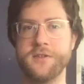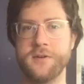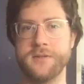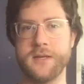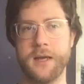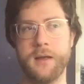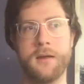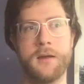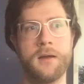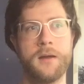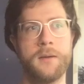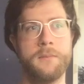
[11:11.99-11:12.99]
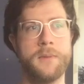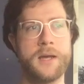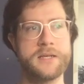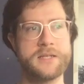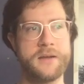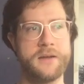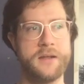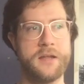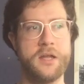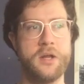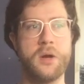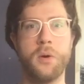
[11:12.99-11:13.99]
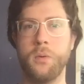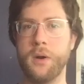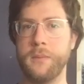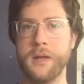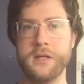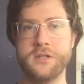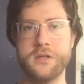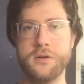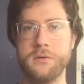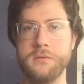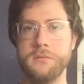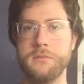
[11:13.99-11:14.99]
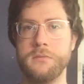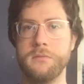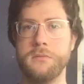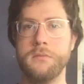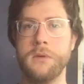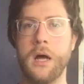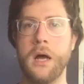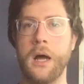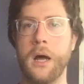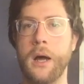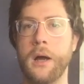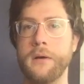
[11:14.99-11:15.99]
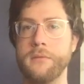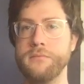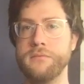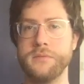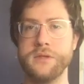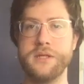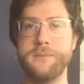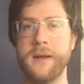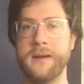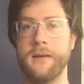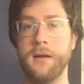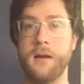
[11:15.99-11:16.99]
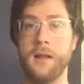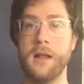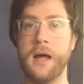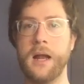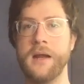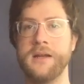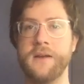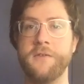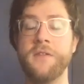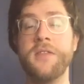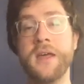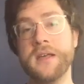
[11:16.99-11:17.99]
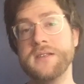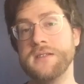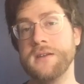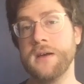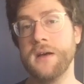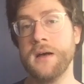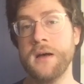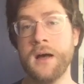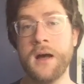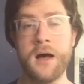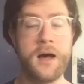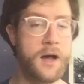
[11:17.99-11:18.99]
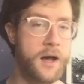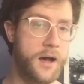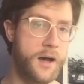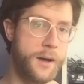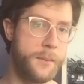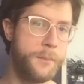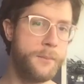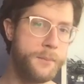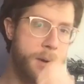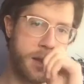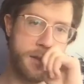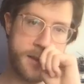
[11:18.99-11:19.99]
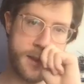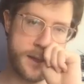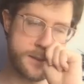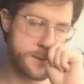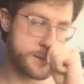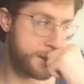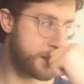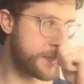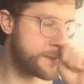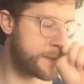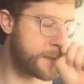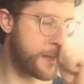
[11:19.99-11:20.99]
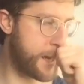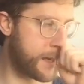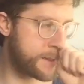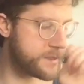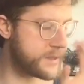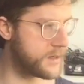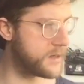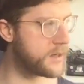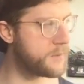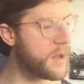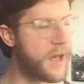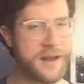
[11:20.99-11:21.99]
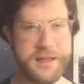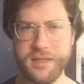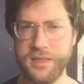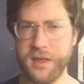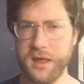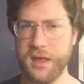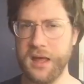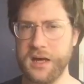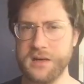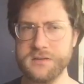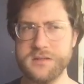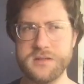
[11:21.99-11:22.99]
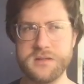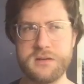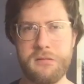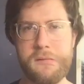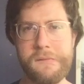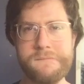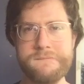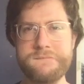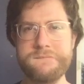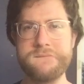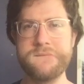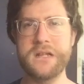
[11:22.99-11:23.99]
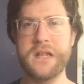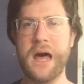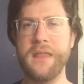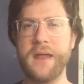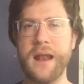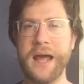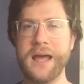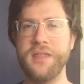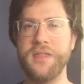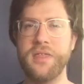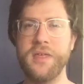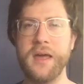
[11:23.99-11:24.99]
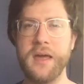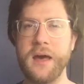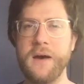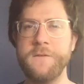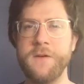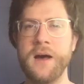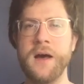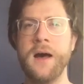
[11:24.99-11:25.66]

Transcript: So it's like, because you don't want to be too uh, dependent on a lot of different things. But that's that. Anything else? Not that I can think of.